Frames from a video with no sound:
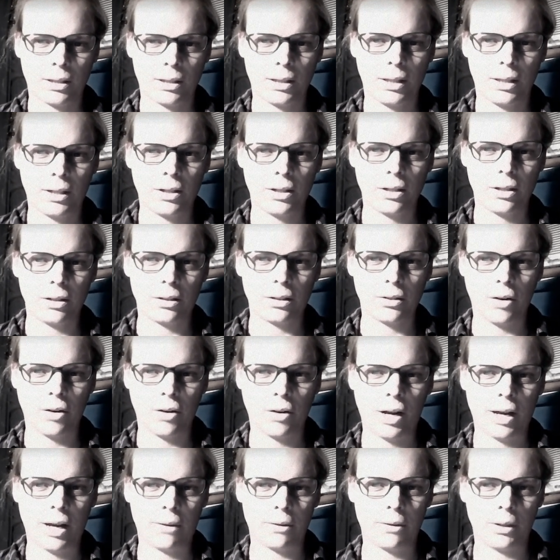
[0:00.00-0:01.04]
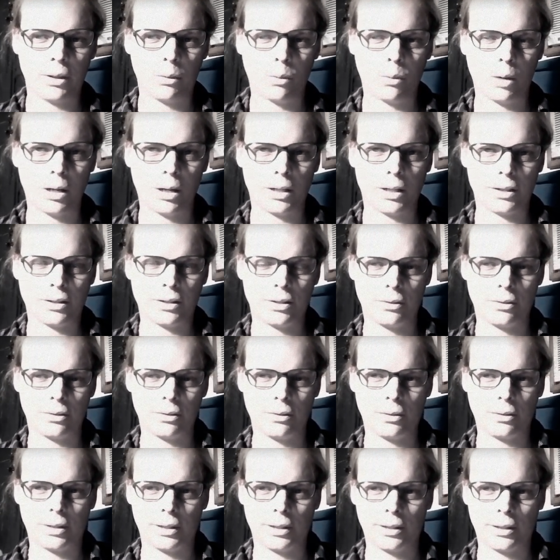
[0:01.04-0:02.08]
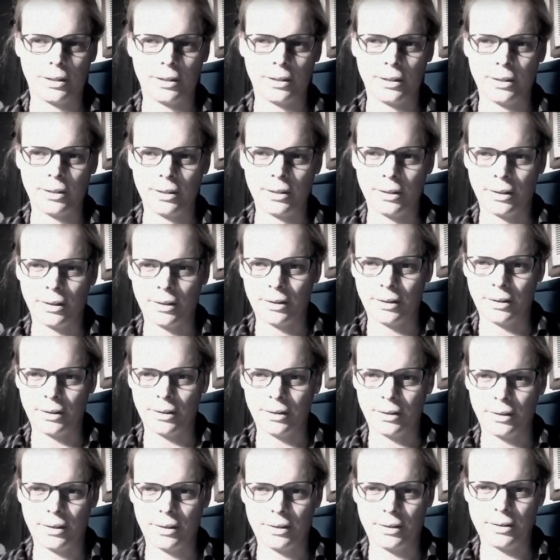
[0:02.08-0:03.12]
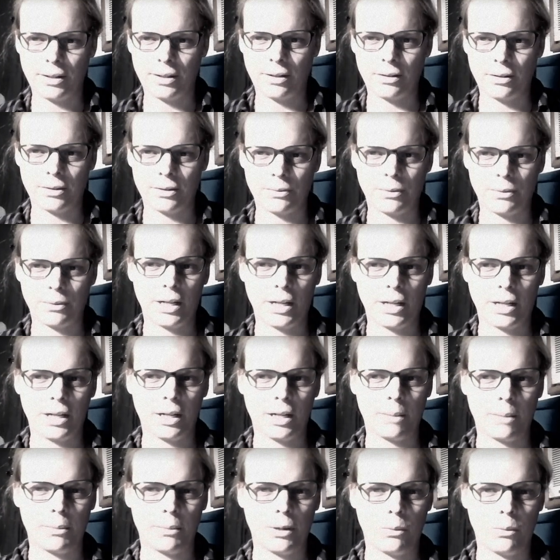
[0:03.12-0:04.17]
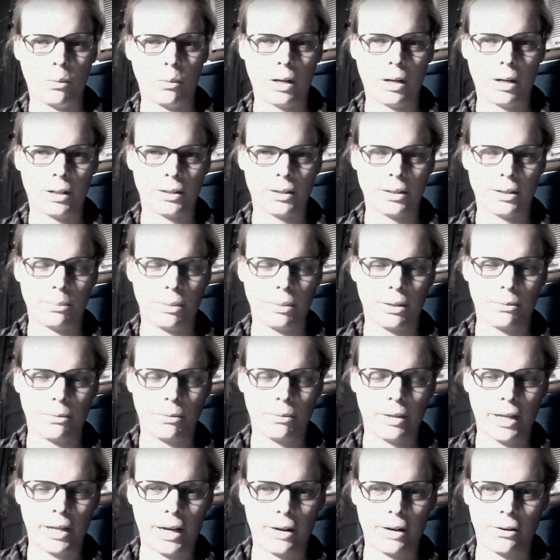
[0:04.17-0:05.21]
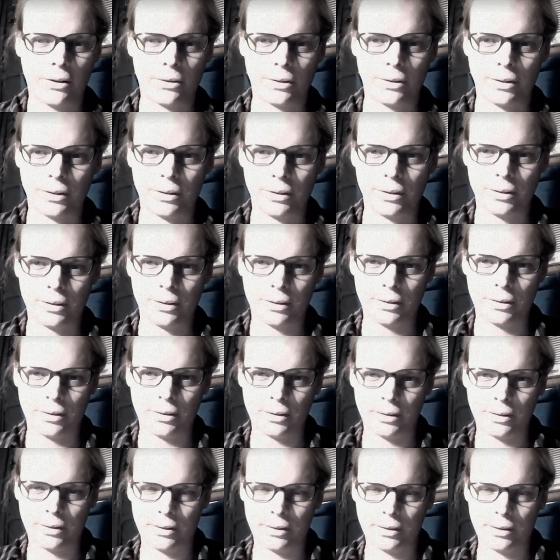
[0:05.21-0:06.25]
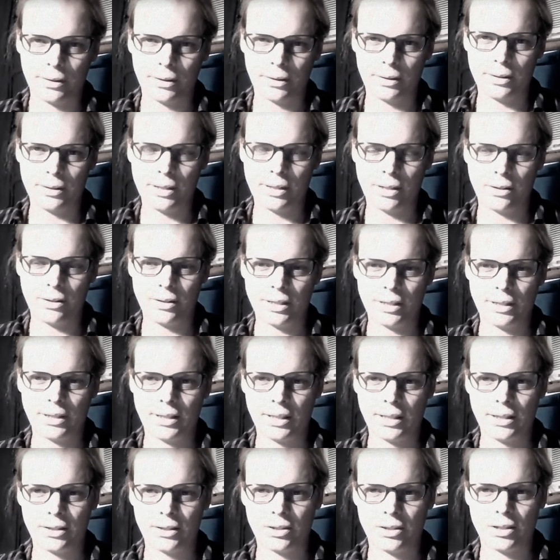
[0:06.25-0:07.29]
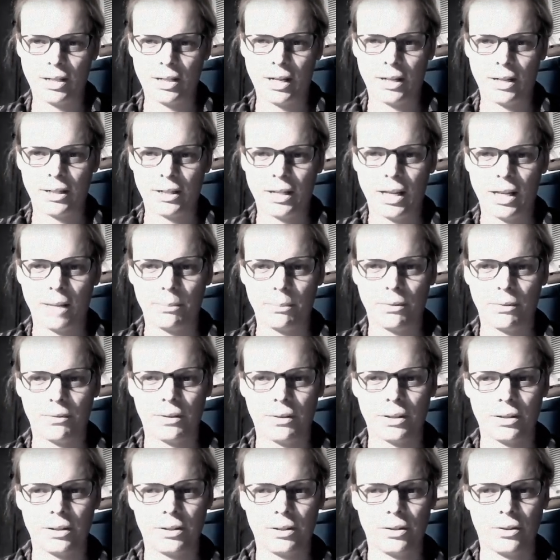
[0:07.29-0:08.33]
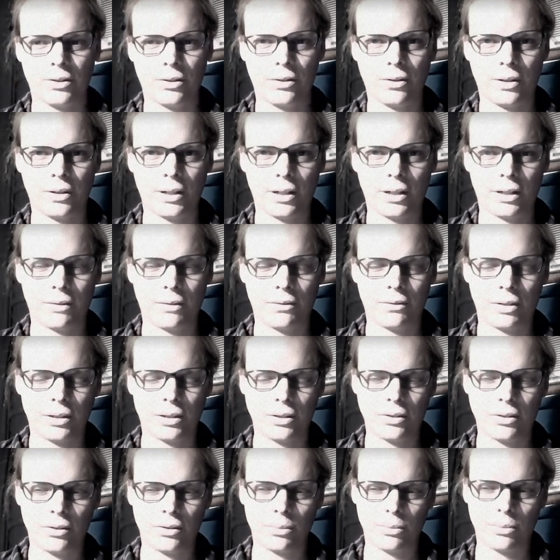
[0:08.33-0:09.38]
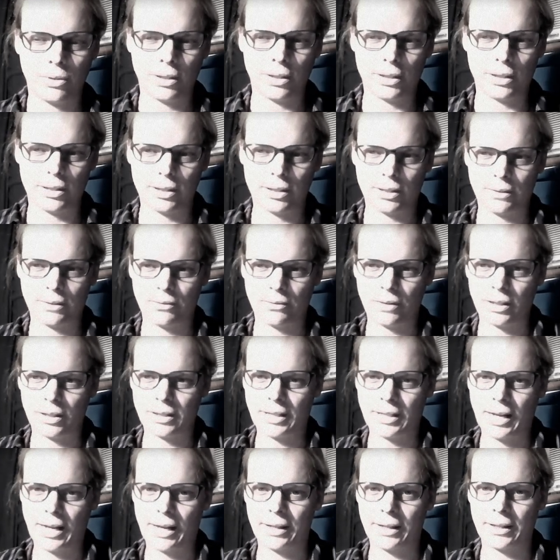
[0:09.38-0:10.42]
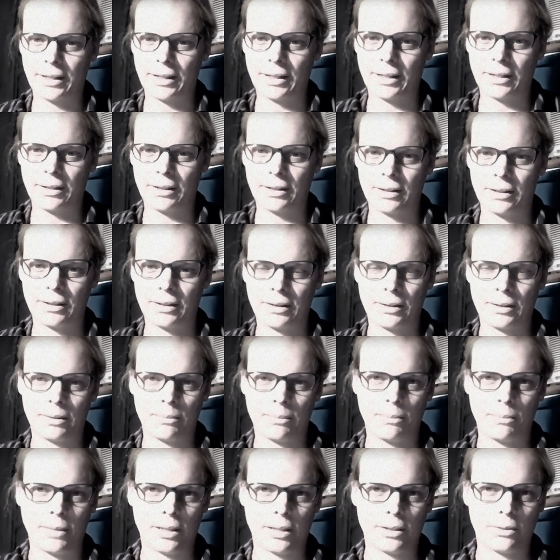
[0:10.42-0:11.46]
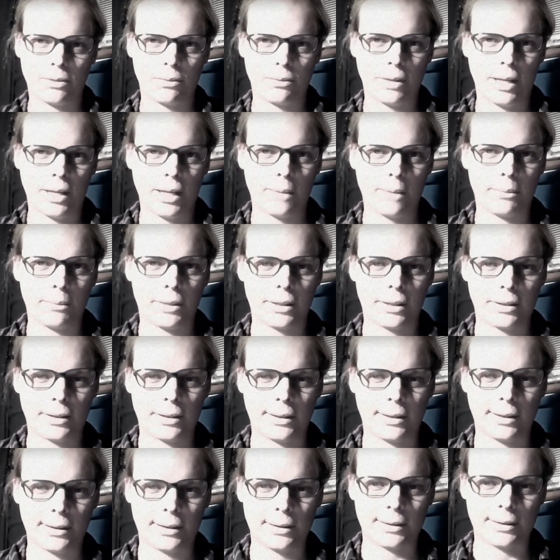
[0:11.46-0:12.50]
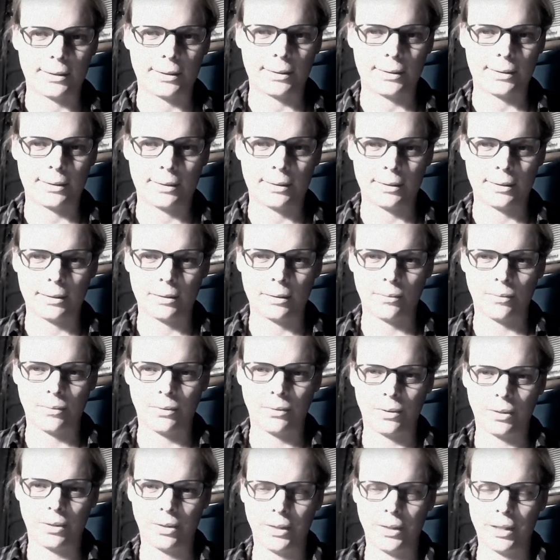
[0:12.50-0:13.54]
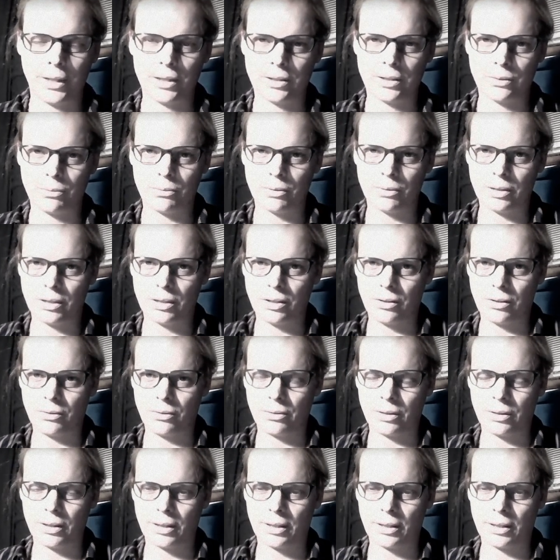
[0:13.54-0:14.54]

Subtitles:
He couldn't cry when he wanted to, and the tears within him he wanted to be without. The tears he didn't shed came of the stirring of exuberance and vitality mixed with aimlessness. This was youth.